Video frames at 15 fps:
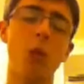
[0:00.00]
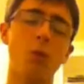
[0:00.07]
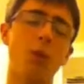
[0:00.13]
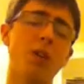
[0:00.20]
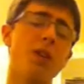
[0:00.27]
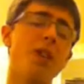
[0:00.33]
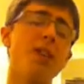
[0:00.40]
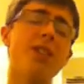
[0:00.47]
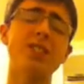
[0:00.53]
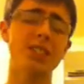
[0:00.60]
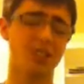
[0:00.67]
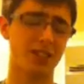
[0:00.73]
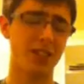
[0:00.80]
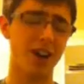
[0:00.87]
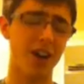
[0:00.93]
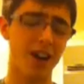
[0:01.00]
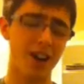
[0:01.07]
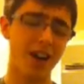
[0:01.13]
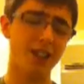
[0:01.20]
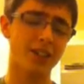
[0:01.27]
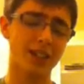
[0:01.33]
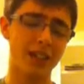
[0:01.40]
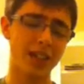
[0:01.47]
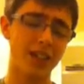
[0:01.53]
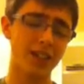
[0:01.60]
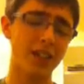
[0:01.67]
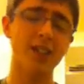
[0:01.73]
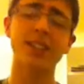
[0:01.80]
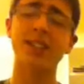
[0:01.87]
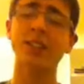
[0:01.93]
Once a
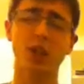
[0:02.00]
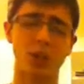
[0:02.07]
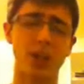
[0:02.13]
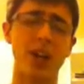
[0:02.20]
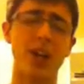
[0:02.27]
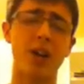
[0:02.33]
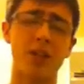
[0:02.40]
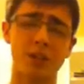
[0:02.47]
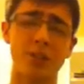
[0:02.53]
king drowned